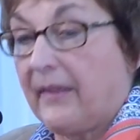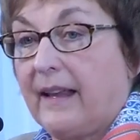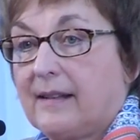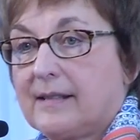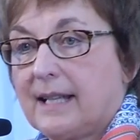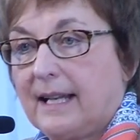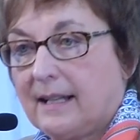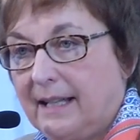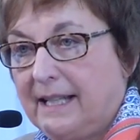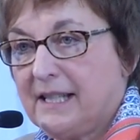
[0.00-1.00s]
That's
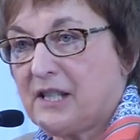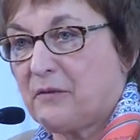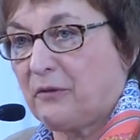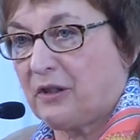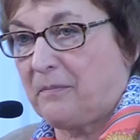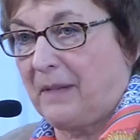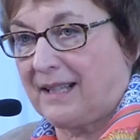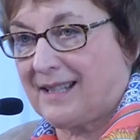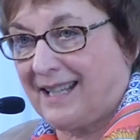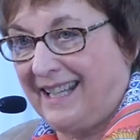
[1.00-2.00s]
at least what
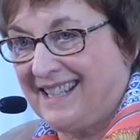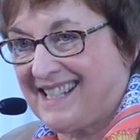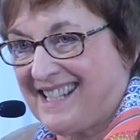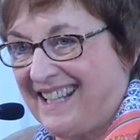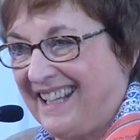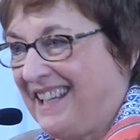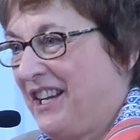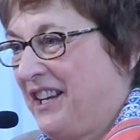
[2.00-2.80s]
McKinsey